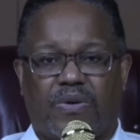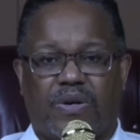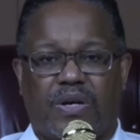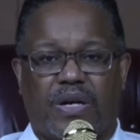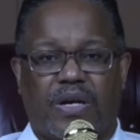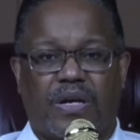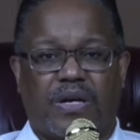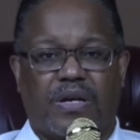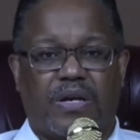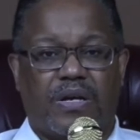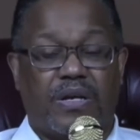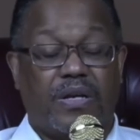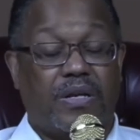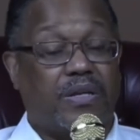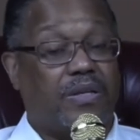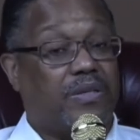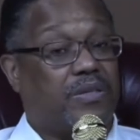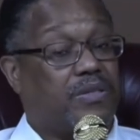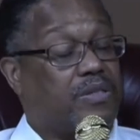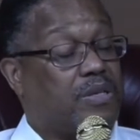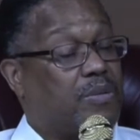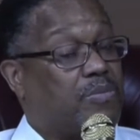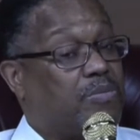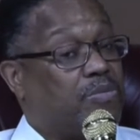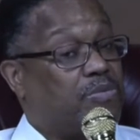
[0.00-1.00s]
Okay,
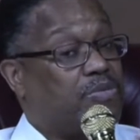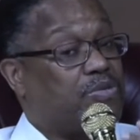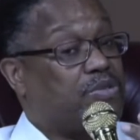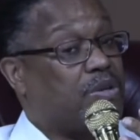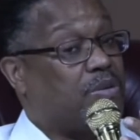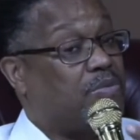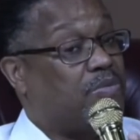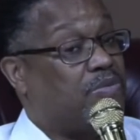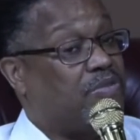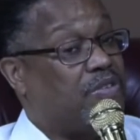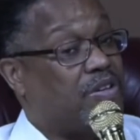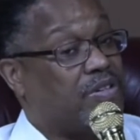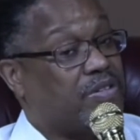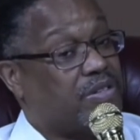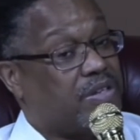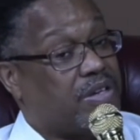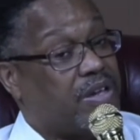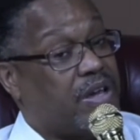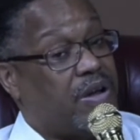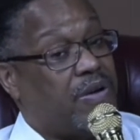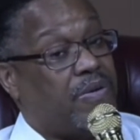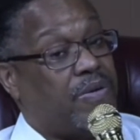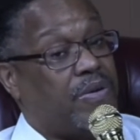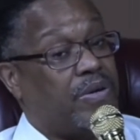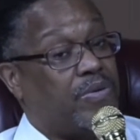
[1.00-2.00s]
some some of us
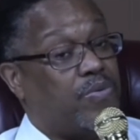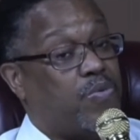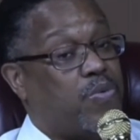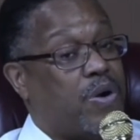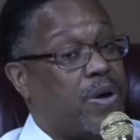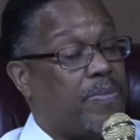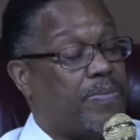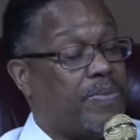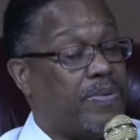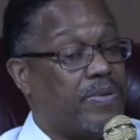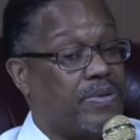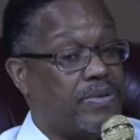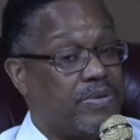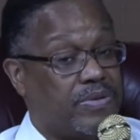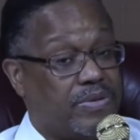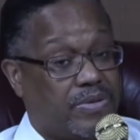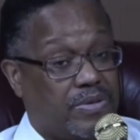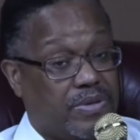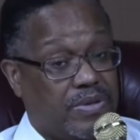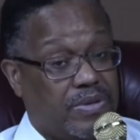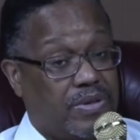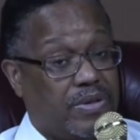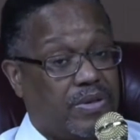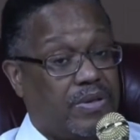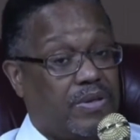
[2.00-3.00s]
carry
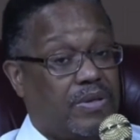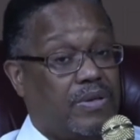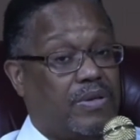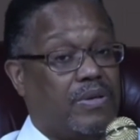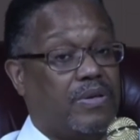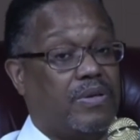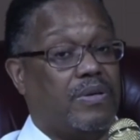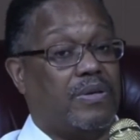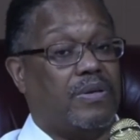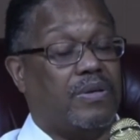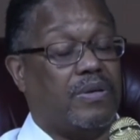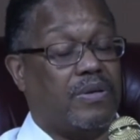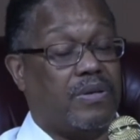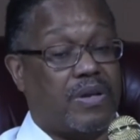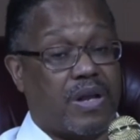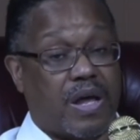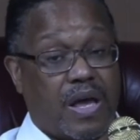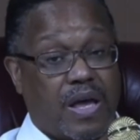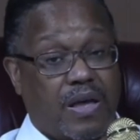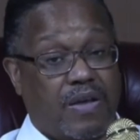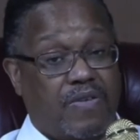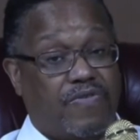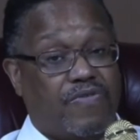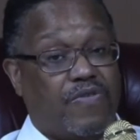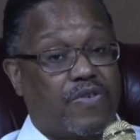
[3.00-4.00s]
weapons,
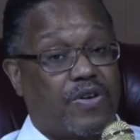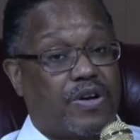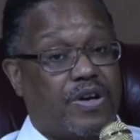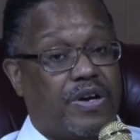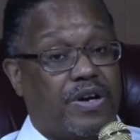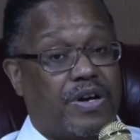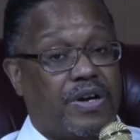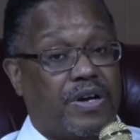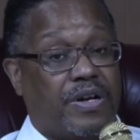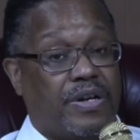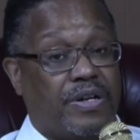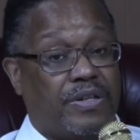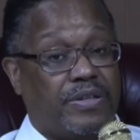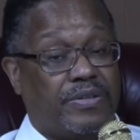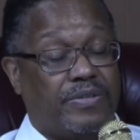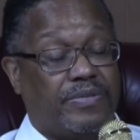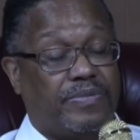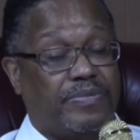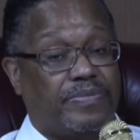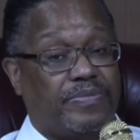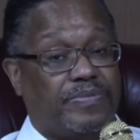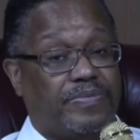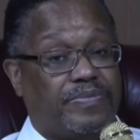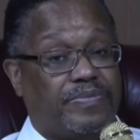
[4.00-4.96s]
knife or gun.